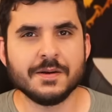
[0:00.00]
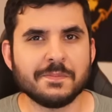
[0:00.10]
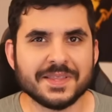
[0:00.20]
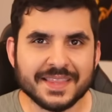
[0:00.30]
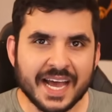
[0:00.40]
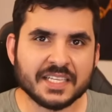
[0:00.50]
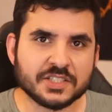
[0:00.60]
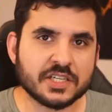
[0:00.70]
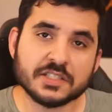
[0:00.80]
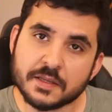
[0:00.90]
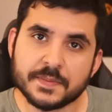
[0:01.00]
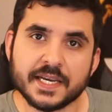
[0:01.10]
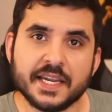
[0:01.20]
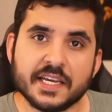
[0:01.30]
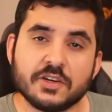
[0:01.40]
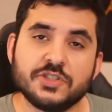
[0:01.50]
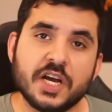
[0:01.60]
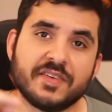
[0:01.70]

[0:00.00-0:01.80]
But that's just the beginning, because you have